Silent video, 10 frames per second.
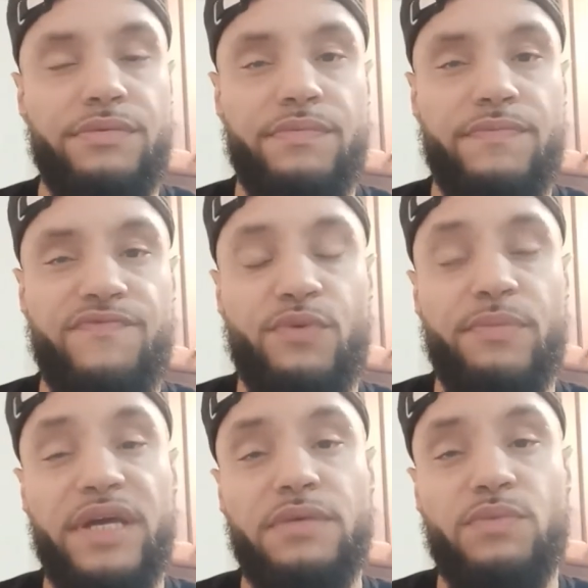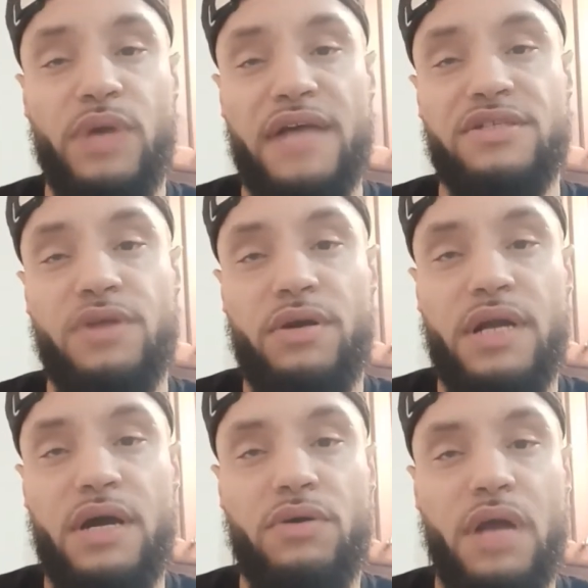for me, when I started
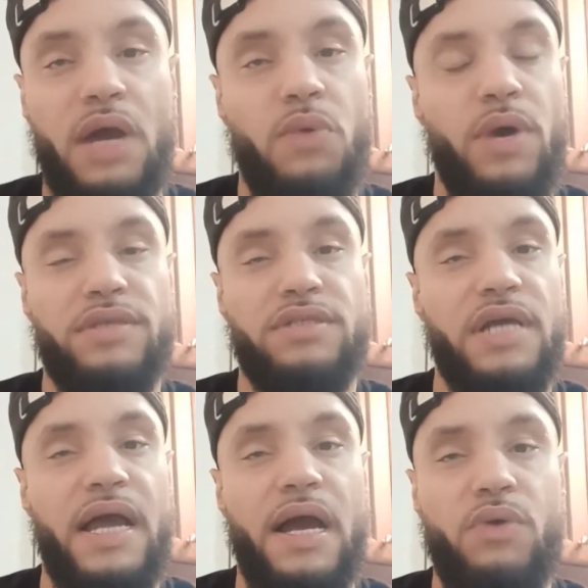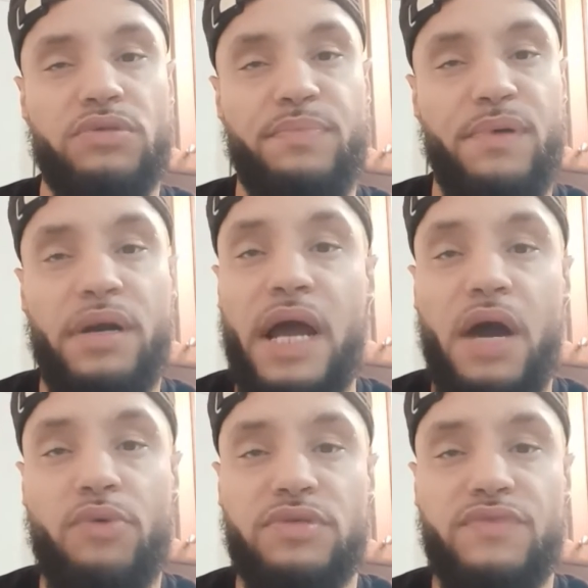out, I watched hours upon
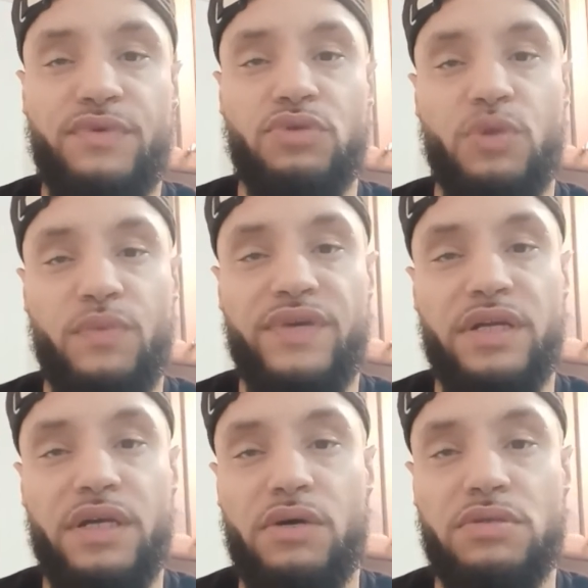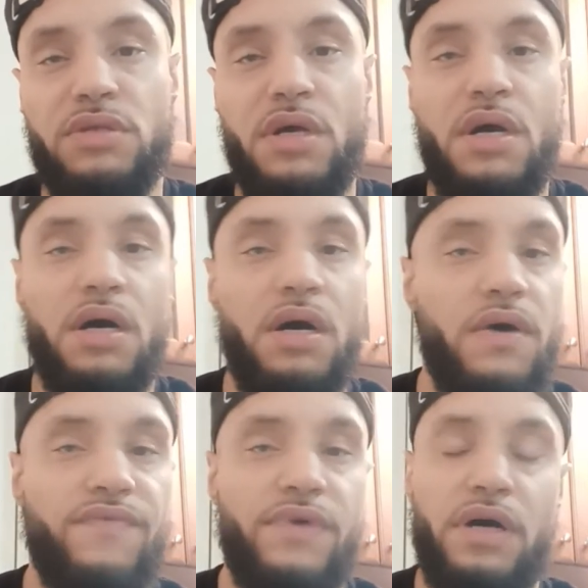hours of YouTube videos
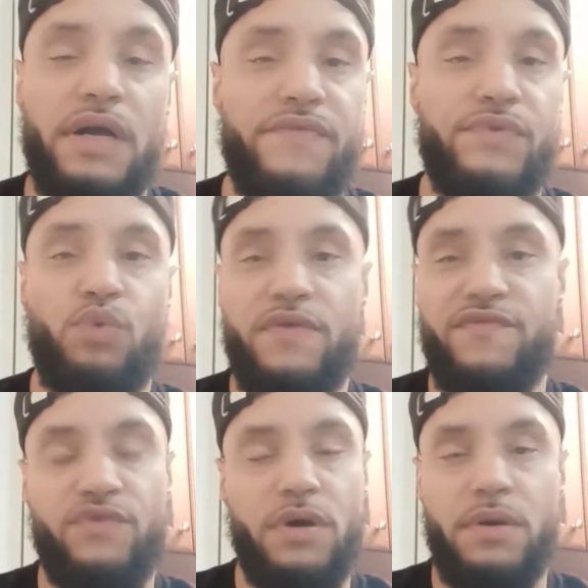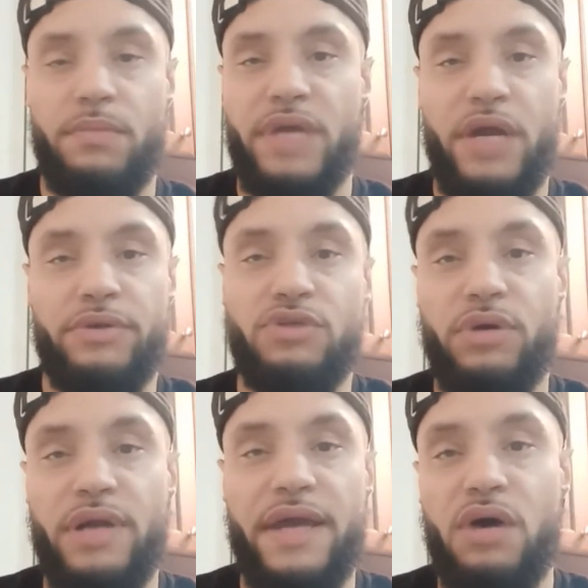of uh, everyone from Hairy
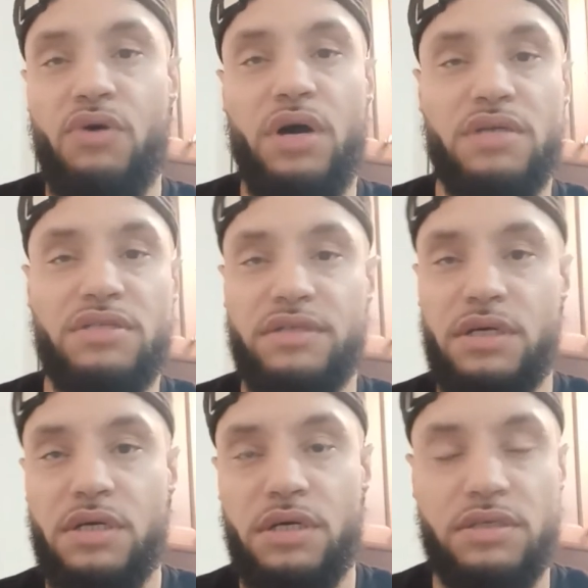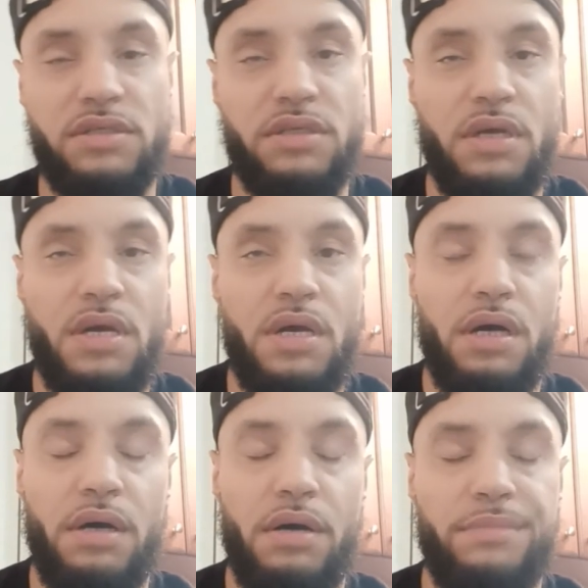Tornado, Hustling Hooks,
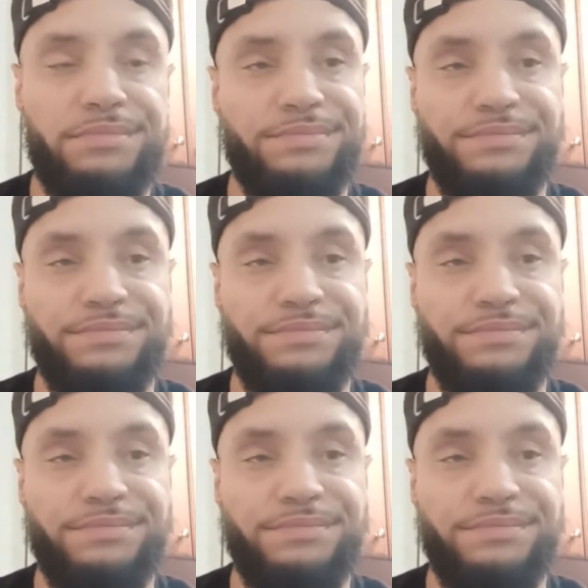um,